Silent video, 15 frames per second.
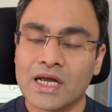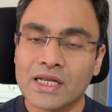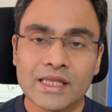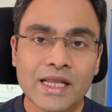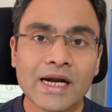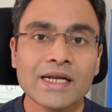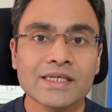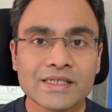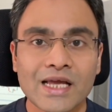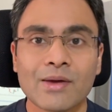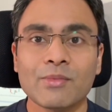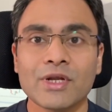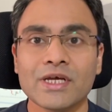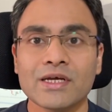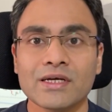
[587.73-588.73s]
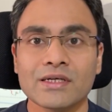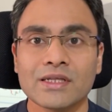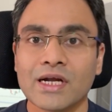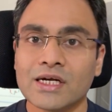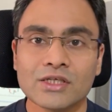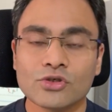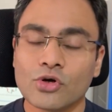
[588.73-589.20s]
That is gambling,
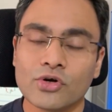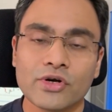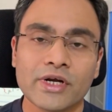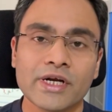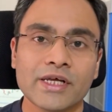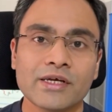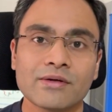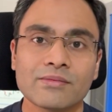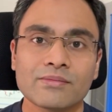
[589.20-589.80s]
that is not trading.